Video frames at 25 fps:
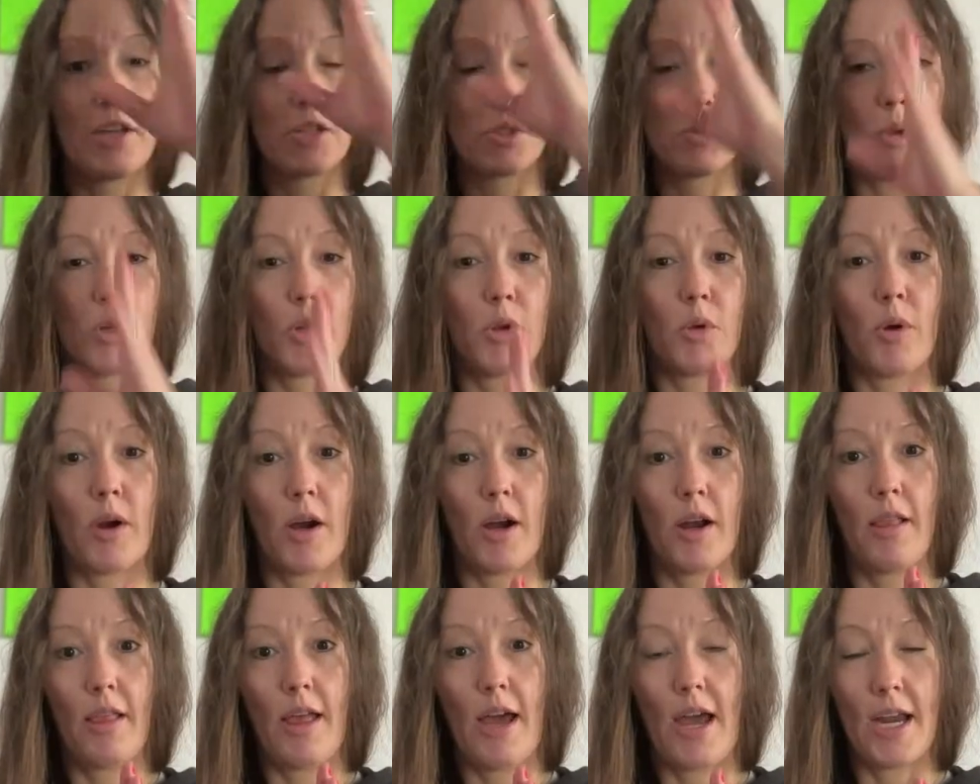is when you
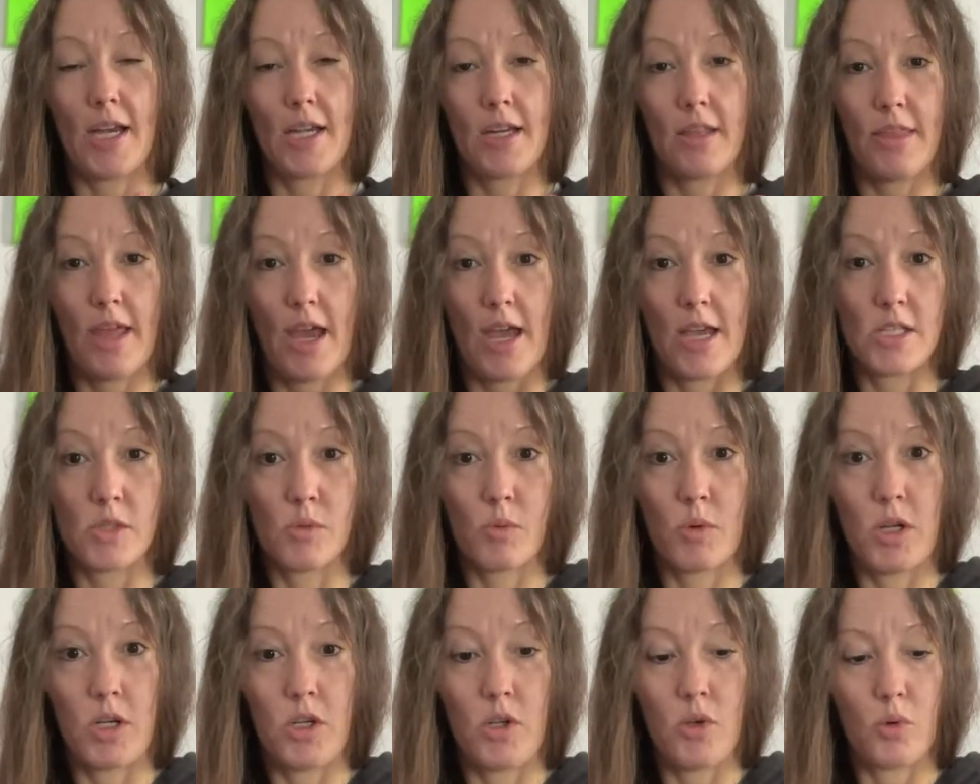are aligned, and that is
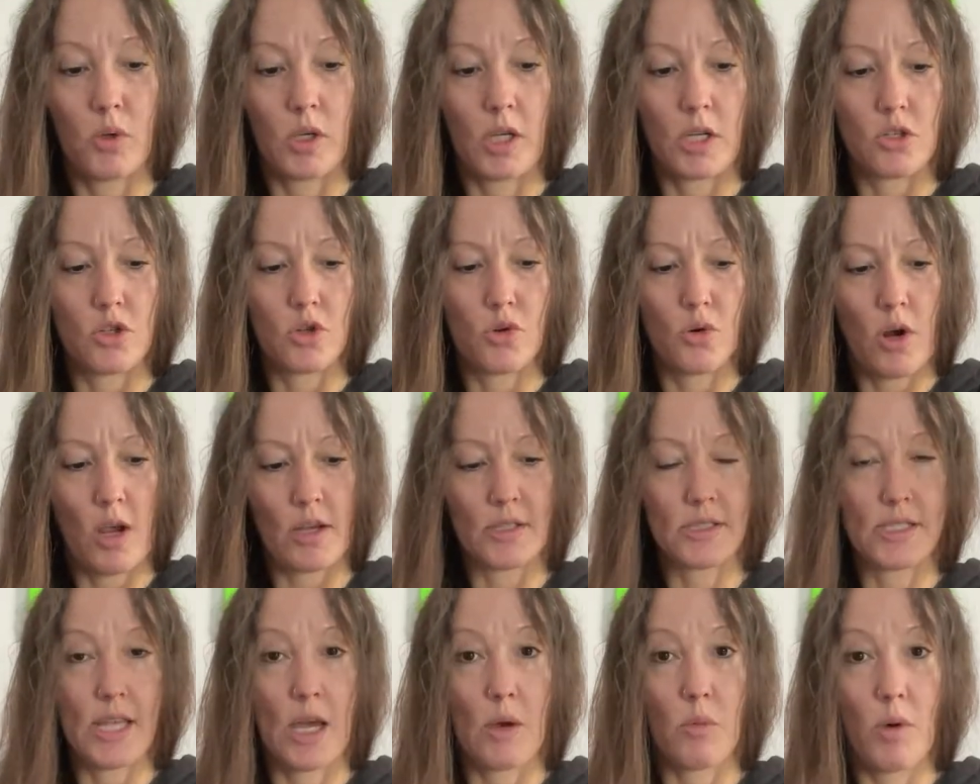when you can
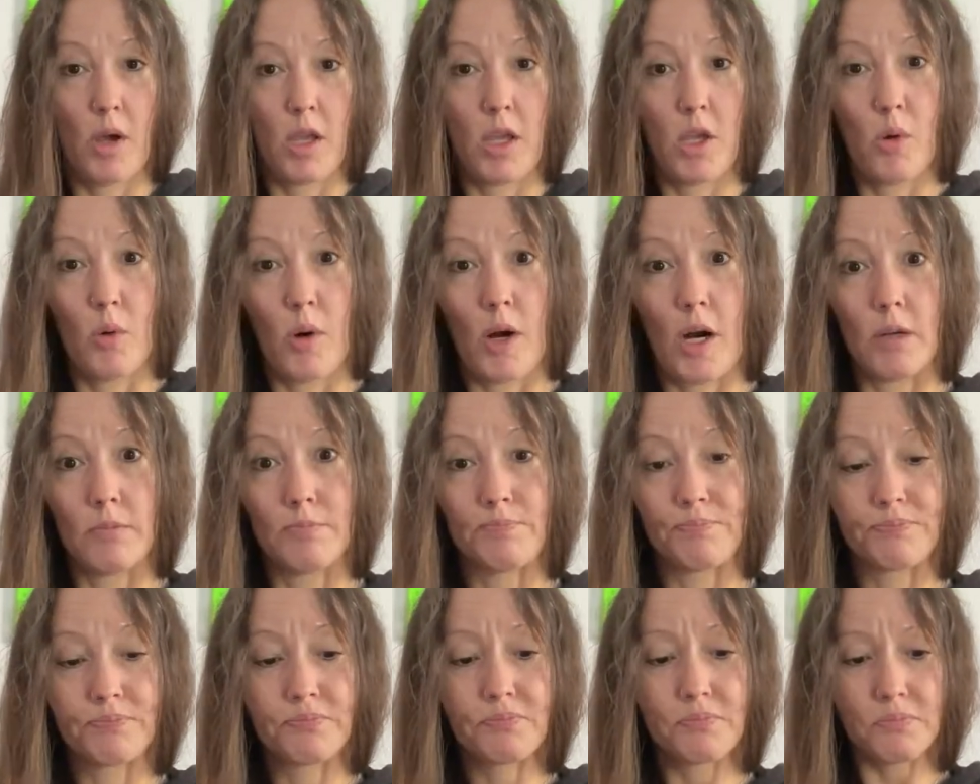trust that what you
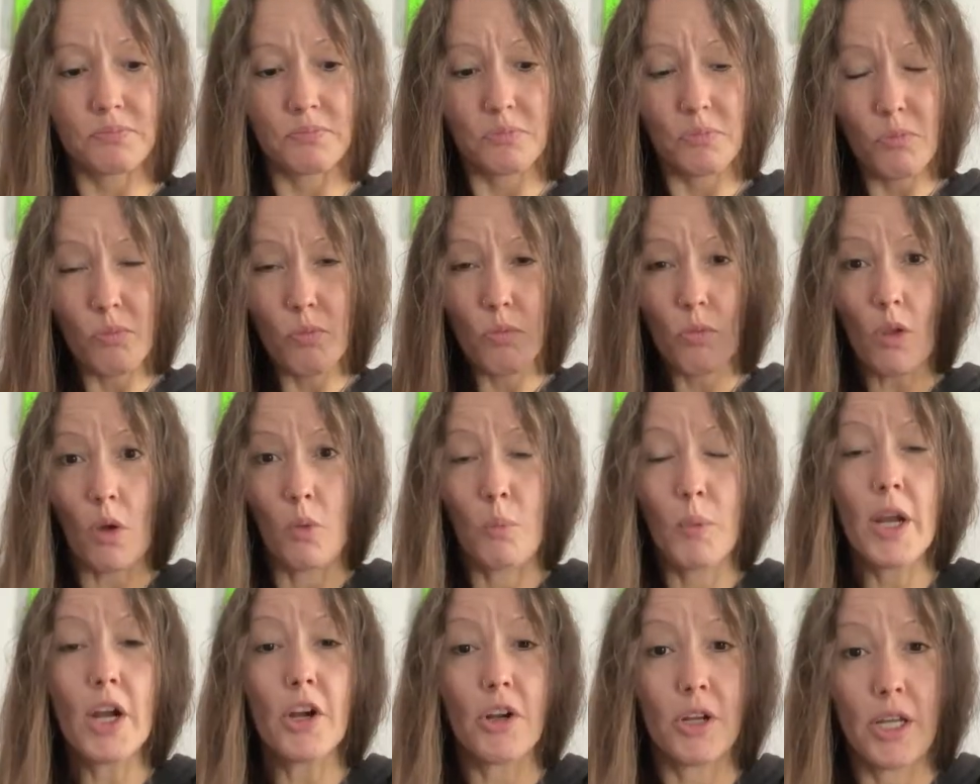are.
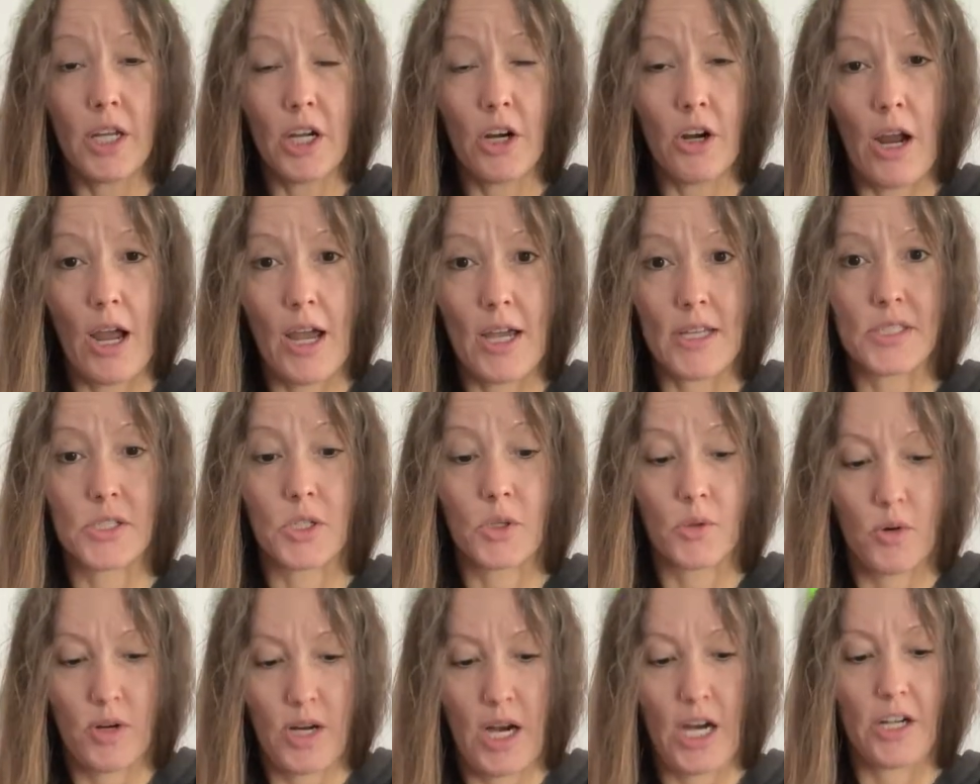We are here as
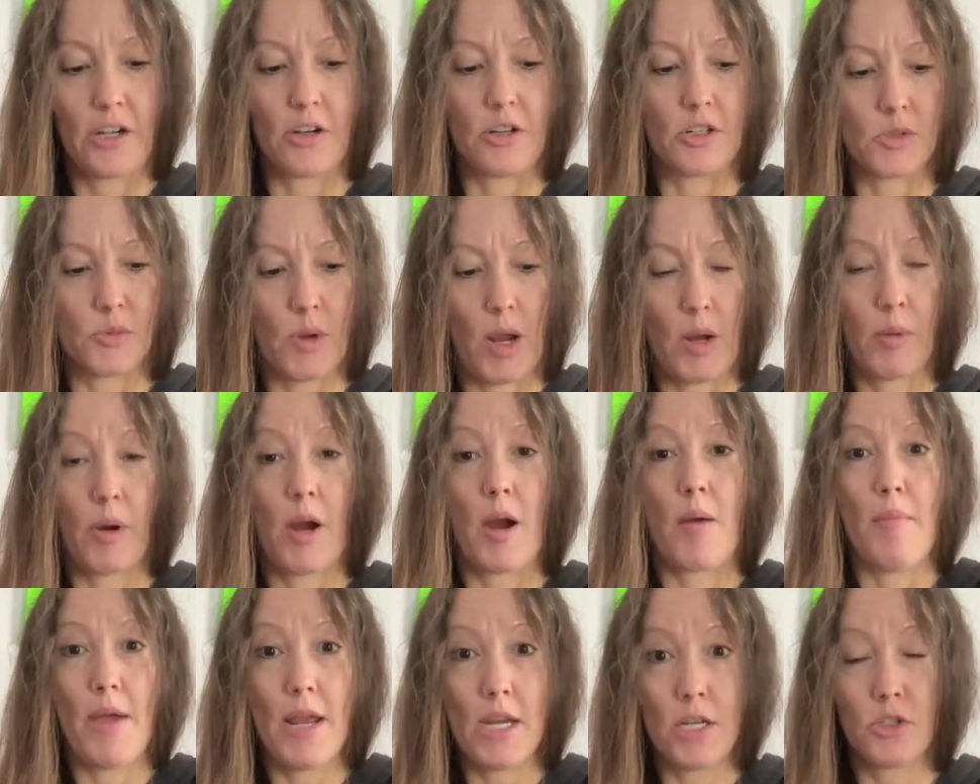creators, right?
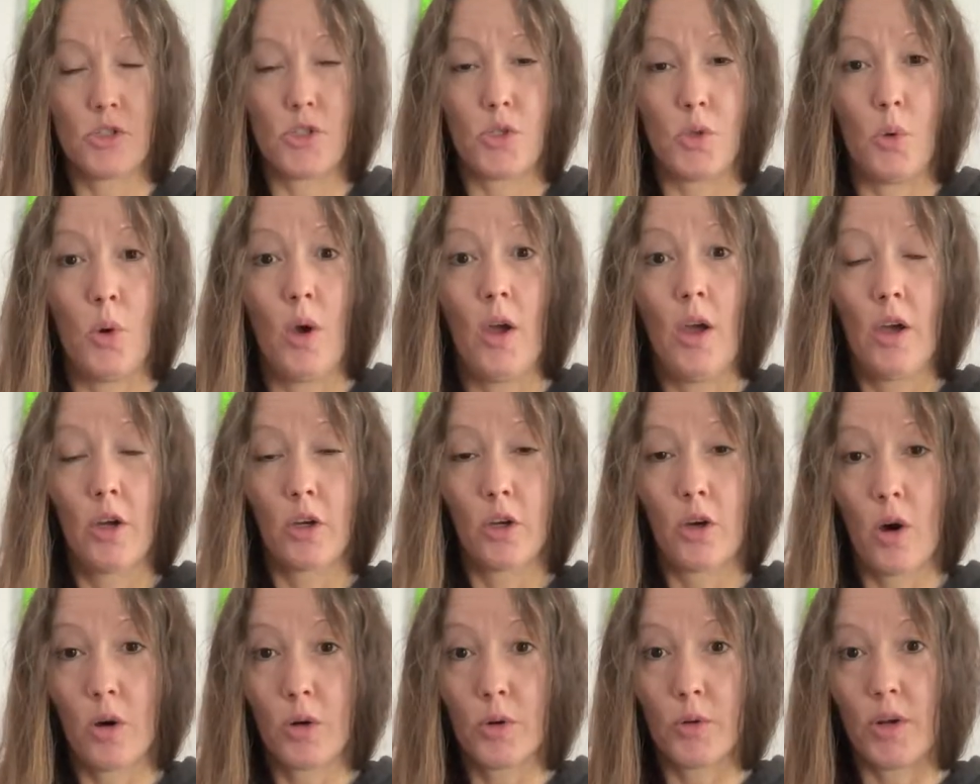We are meant to
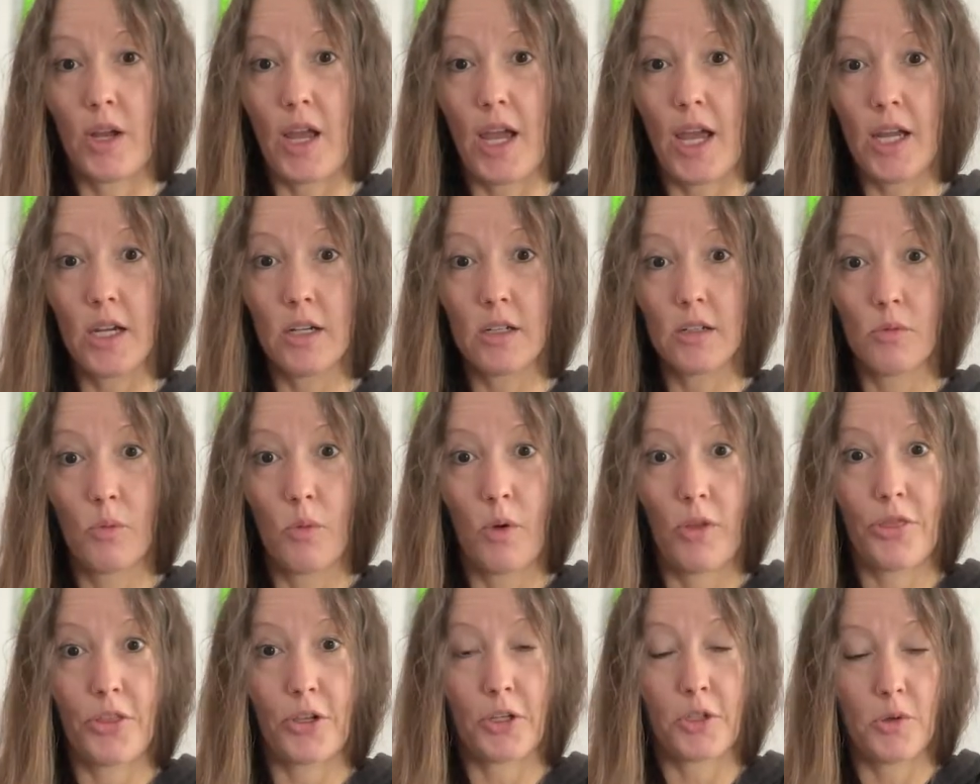
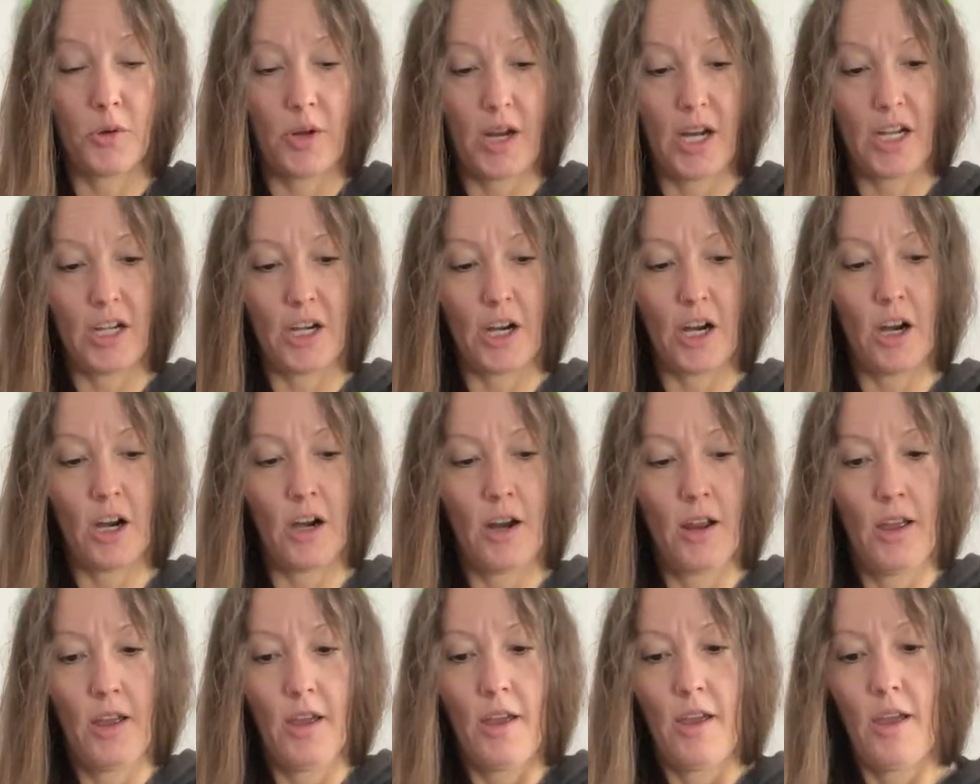co-create with the
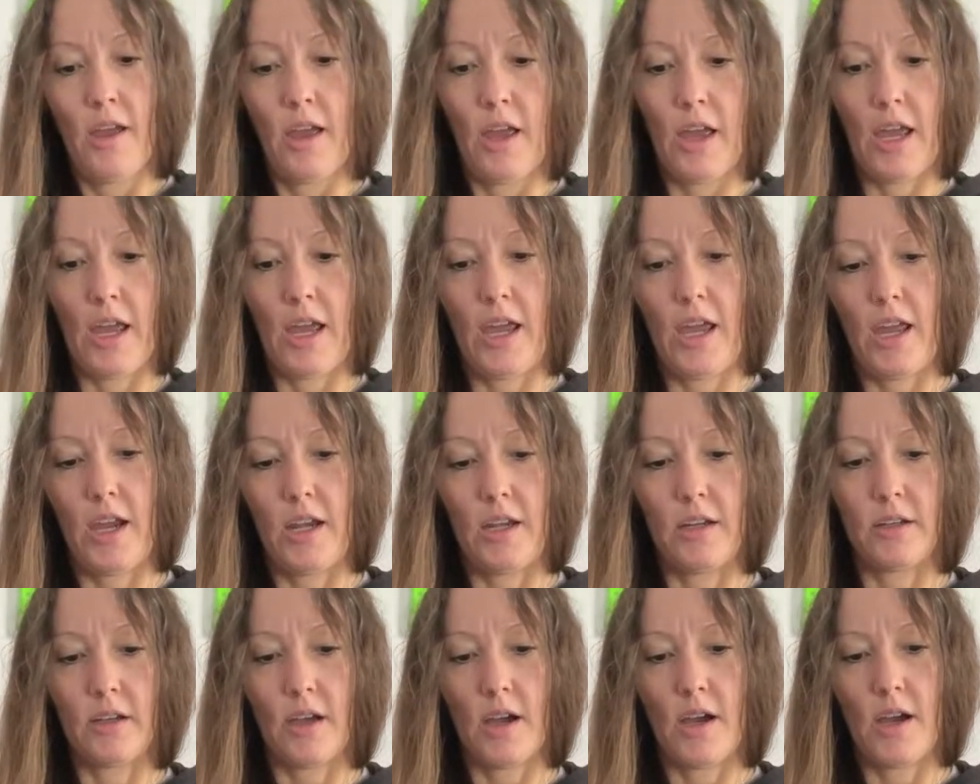Creator
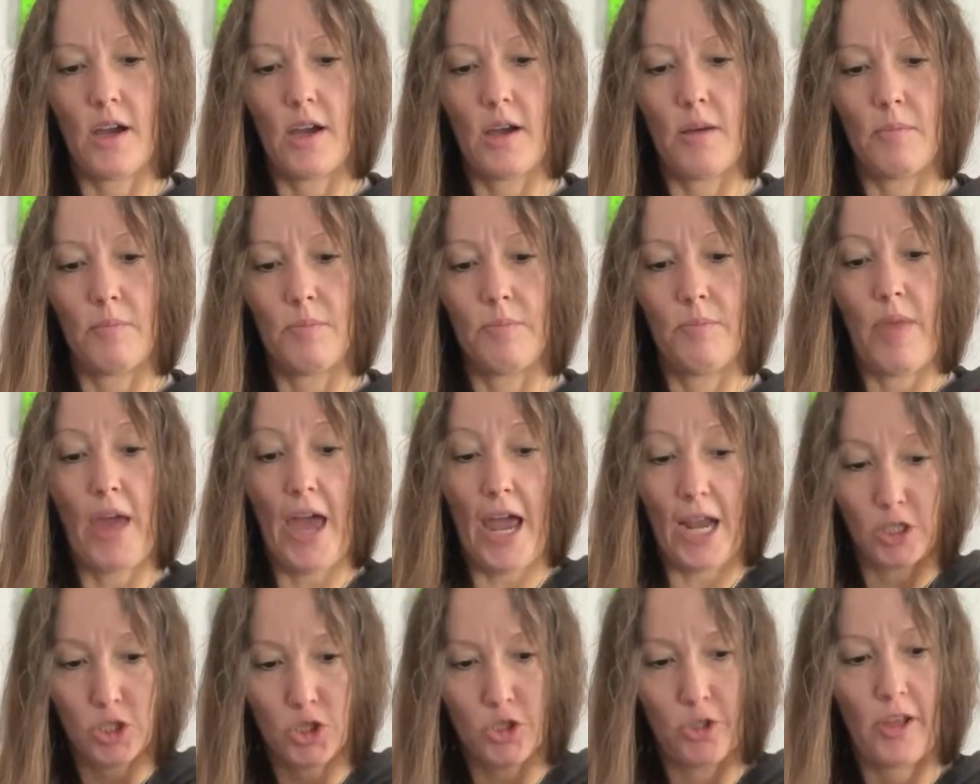and
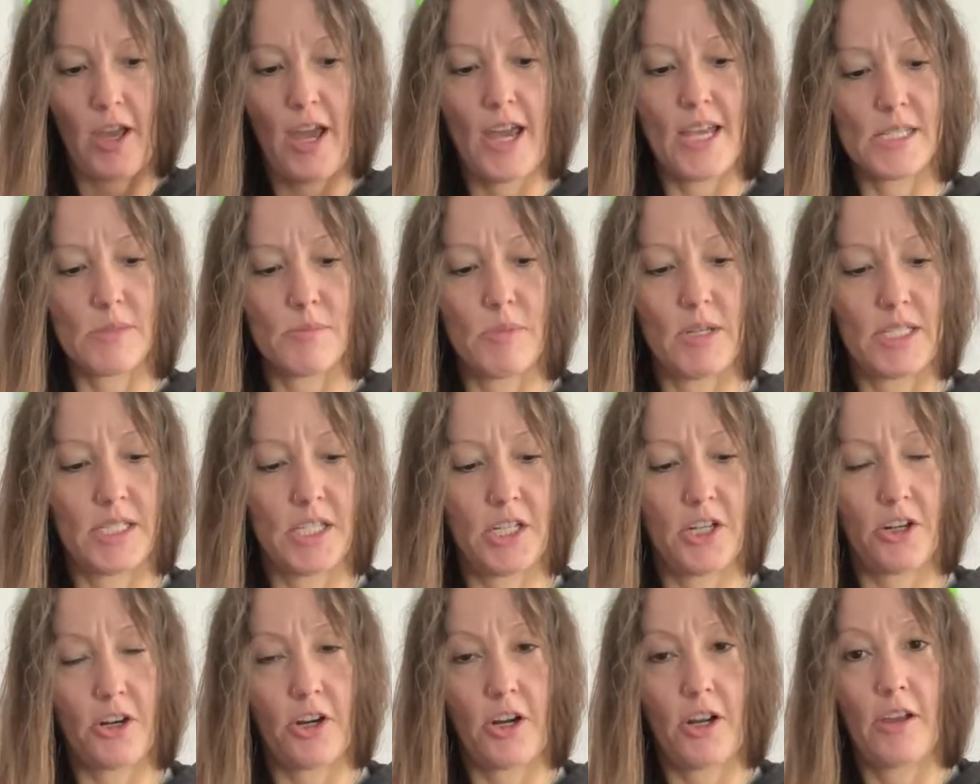actualize,
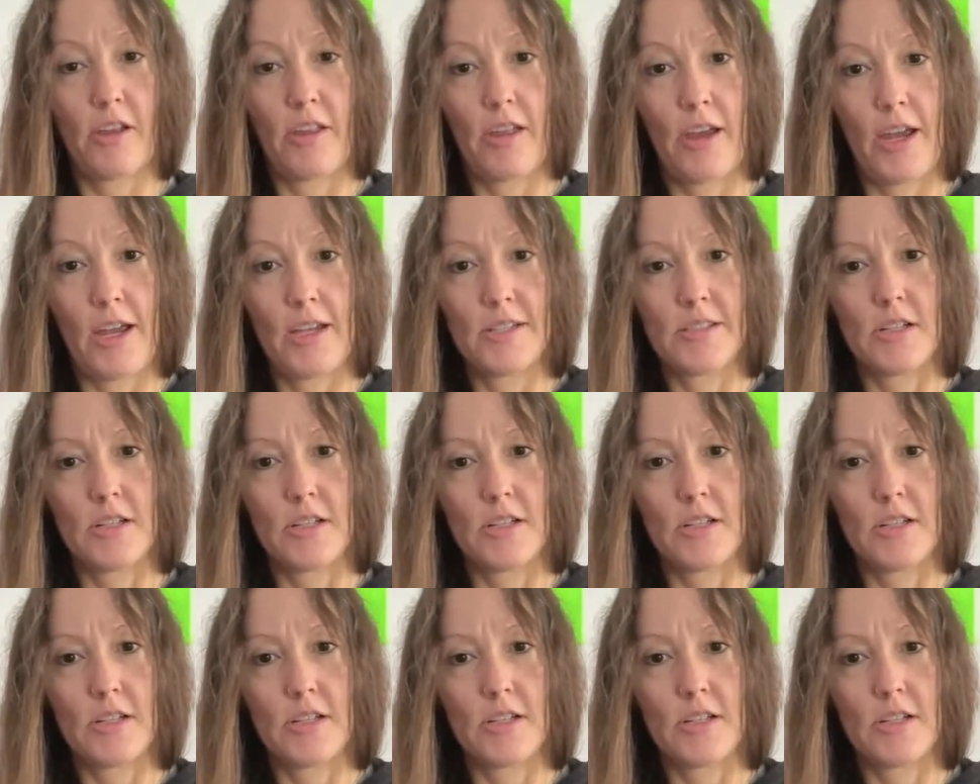materialize